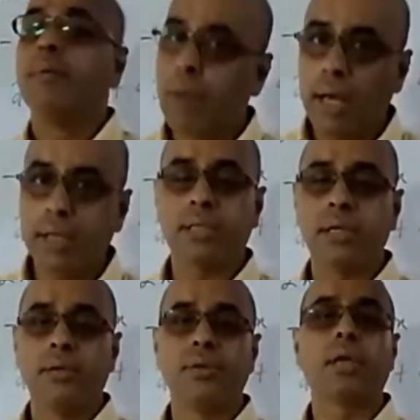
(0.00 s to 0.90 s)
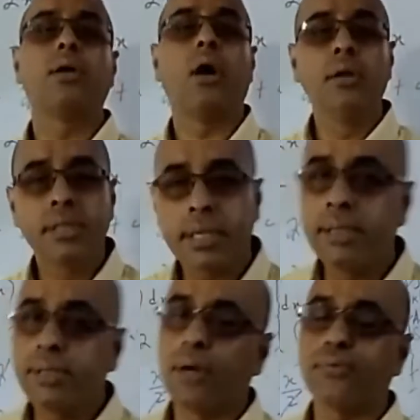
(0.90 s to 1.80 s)
plus the
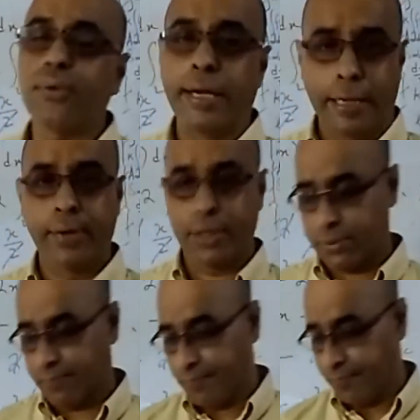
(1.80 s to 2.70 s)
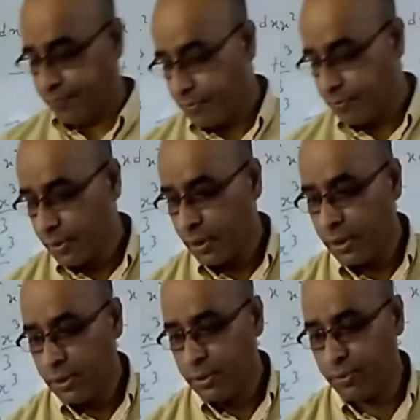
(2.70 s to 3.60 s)
constant of integration.
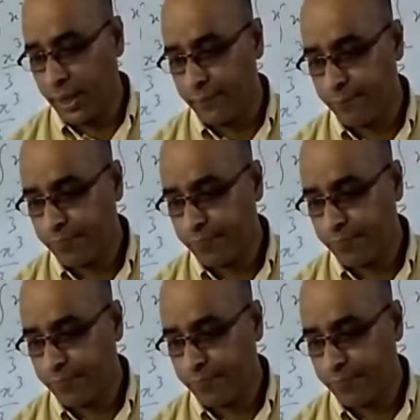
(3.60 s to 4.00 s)
Fine.